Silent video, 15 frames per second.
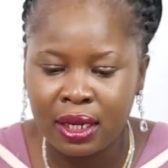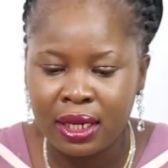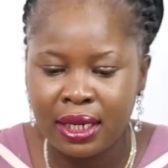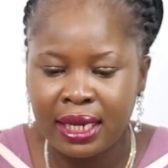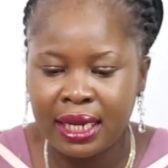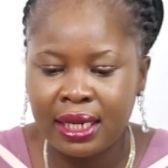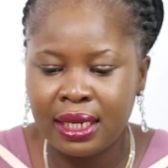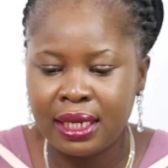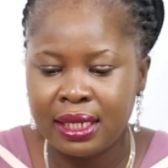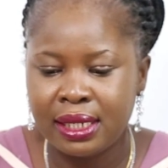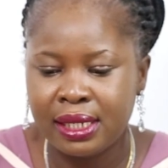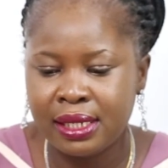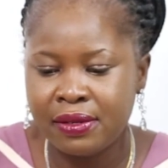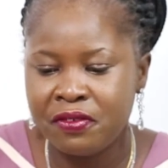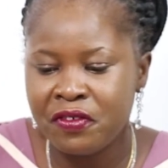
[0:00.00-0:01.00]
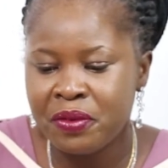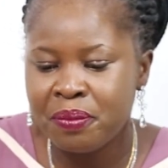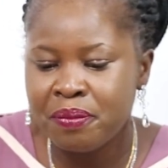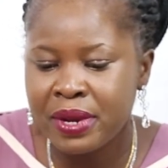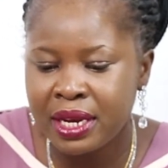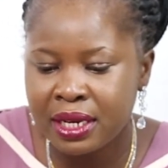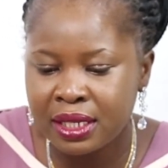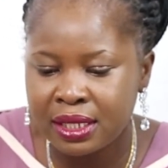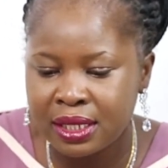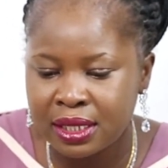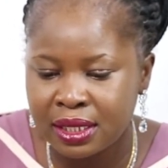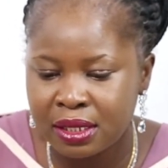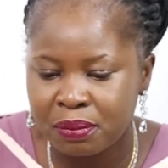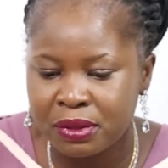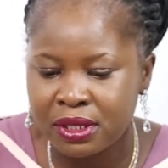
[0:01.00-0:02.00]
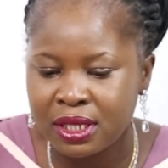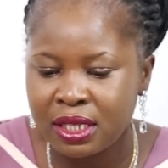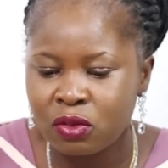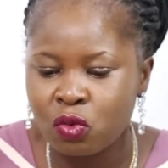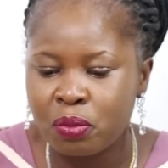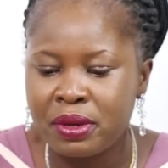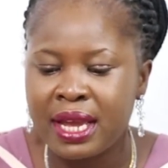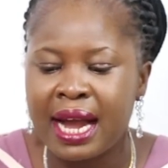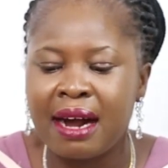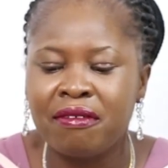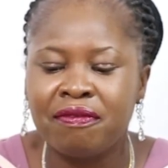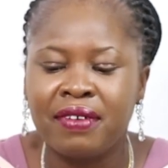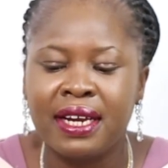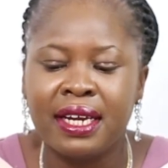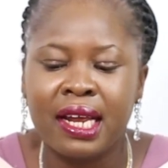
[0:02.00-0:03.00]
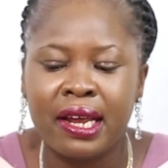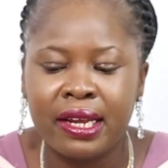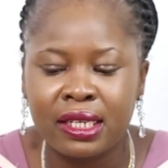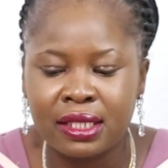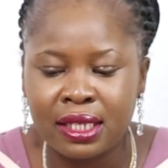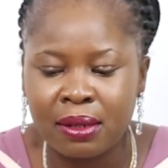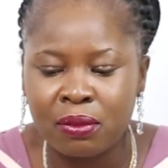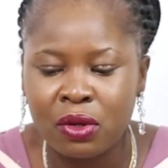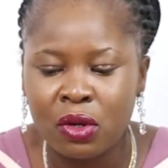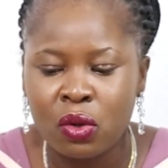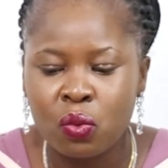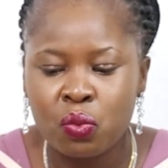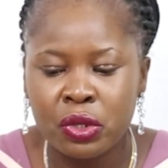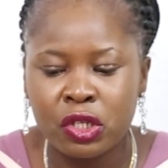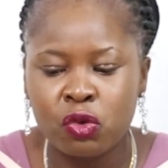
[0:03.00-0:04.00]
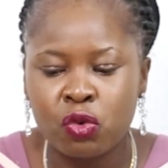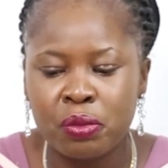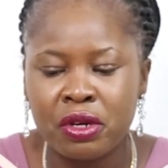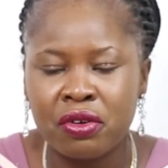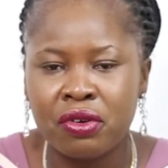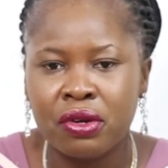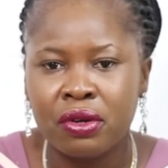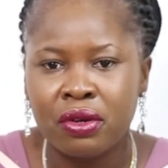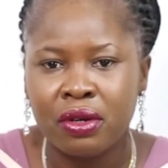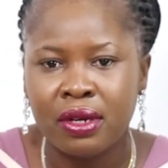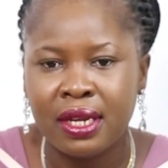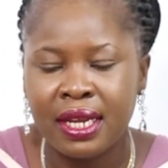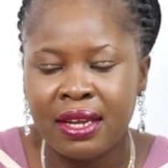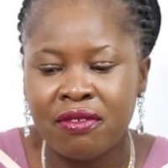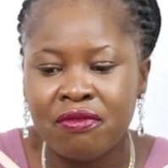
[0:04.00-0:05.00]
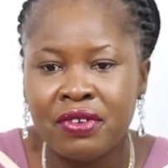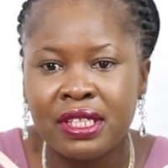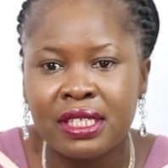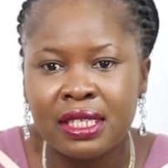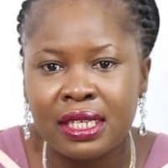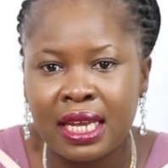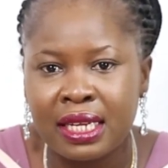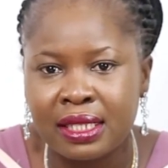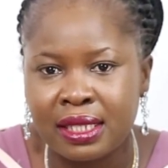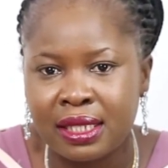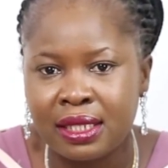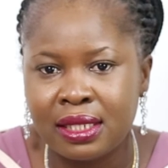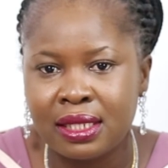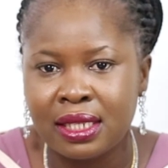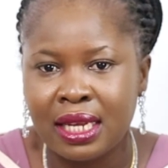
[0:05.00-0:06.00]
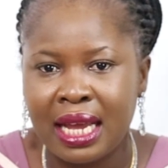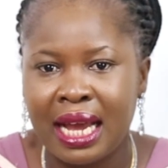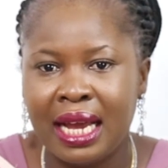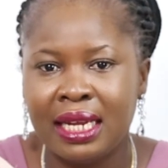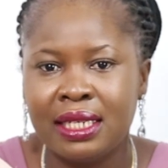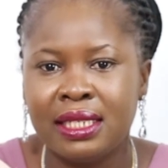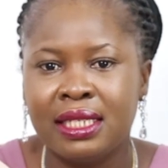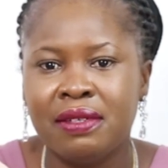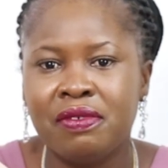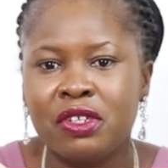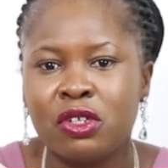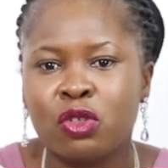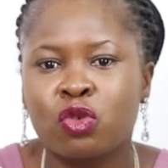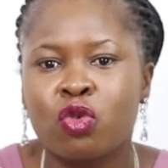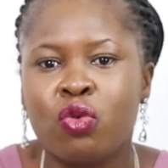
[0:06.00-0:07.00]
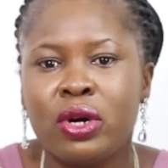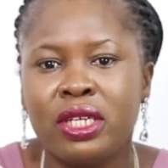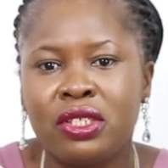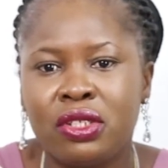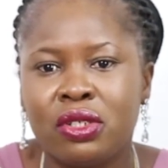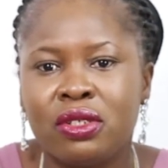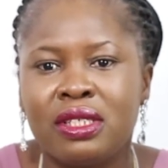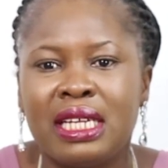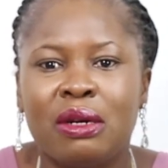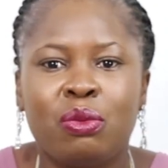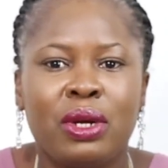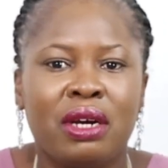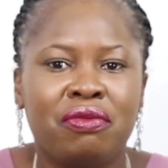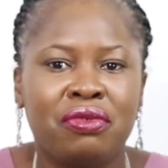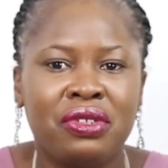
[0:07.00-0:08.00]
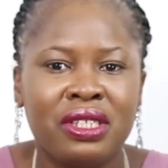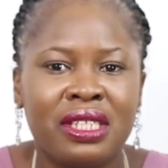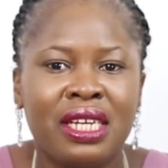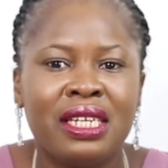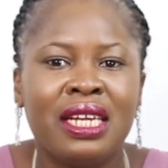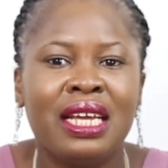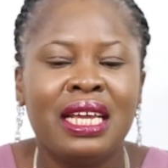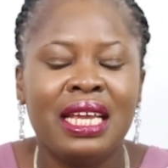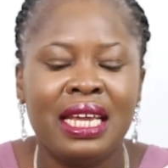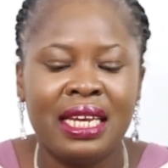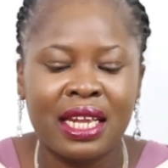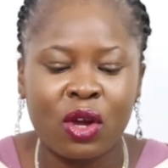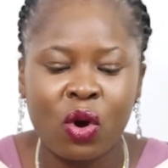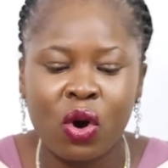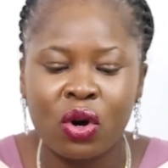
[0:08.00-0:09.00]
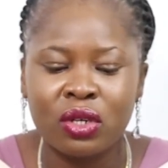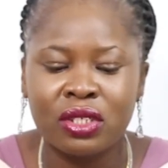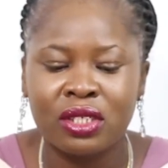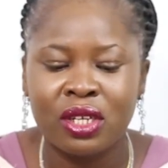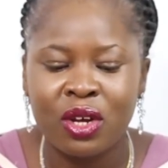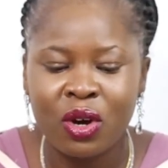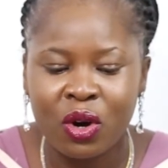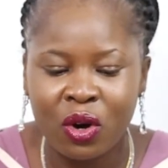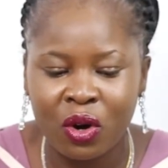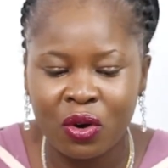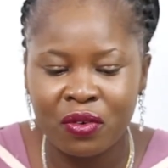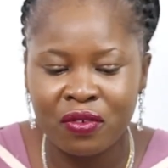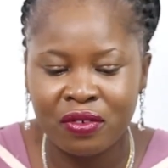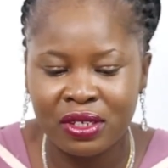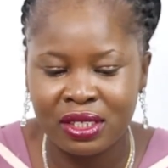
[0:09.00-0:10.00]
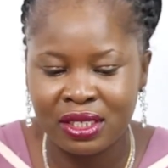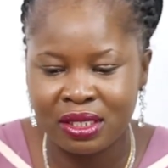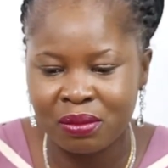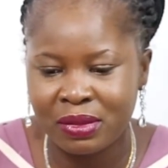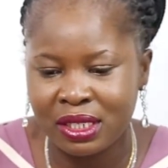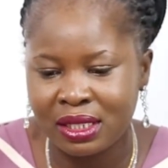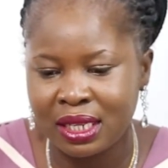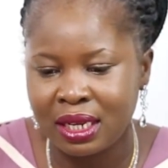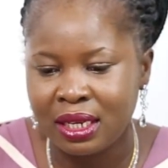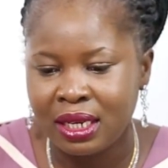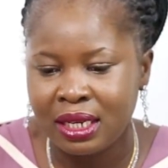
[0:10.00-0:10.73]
Then the remaining 60% will be our final exam, which will be a written essays and giving us questions that we have treated in the course of the semester.